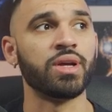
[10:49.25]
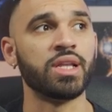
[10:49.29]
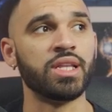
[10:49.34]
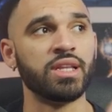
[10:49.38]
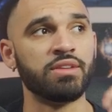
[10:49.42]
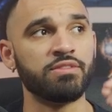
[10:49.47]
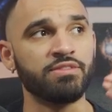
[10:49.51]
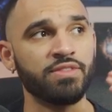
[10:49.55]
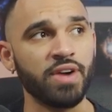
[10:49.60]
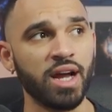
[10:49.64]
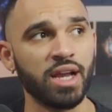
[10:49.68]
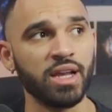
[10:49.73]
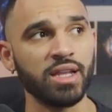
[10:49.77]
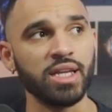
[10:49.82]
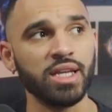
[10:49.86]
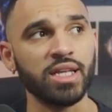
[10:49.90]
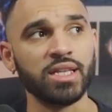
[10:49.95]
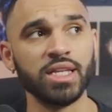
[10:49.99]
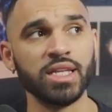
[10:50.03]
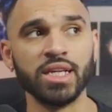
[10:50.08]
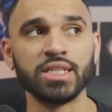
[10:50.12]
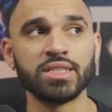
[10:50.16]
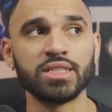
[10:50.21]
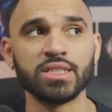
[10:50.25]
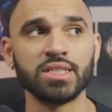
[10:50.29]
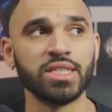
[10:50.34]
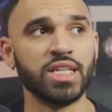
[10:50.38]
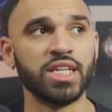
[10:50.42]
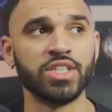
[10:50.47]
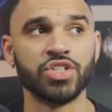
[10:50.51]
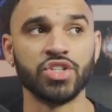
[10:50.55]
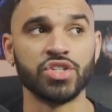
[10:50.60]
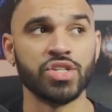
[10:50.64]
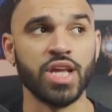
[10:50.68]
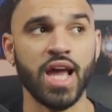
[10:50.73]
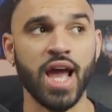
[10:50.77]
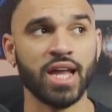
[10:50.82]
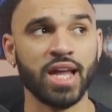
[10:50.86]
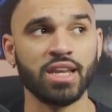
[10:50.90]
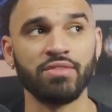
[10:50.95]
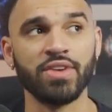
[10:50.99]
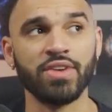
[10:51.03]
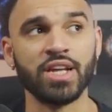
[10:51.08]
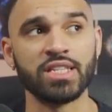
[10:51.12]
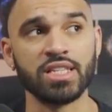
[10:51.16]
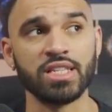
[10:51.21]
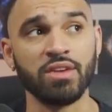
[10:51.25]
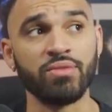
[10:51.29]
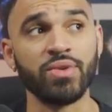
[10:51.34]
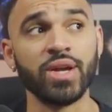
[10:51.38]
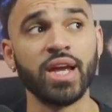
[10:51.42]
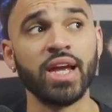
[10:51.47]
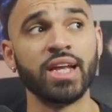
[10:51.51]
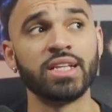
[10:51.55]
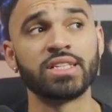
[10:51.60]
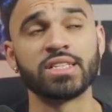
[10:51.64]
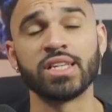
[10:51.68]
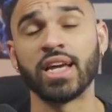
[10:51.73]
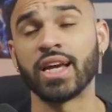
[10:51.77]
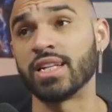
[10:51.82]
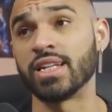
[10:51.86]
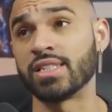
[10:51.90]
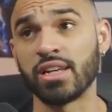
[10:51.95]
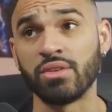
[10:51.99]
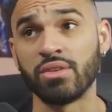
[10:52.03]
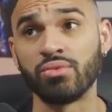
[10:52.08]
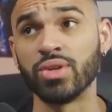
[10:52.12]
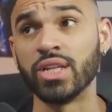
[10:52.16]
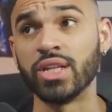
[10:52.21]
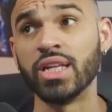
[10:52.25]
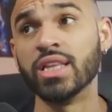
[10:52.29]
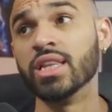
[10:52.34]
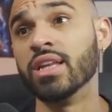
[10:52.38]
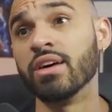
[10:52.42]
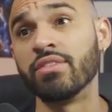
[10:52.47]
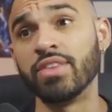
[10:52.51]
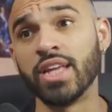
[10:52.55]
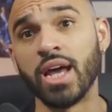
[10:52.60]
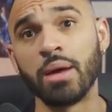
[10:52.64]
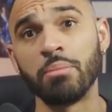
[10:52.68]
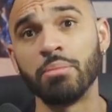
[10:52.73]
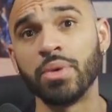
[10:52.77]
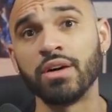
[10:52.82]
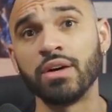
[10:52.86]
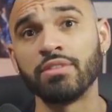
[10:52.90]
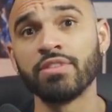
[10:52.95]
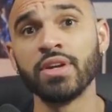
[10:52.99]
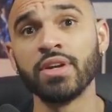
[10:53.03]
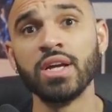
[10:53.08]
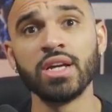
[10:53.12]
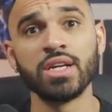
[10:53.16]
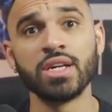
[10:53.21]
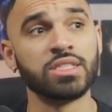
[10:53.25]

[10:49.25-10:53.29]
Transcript: And then finally this, it just activates every 8 seconds. I really love that buff.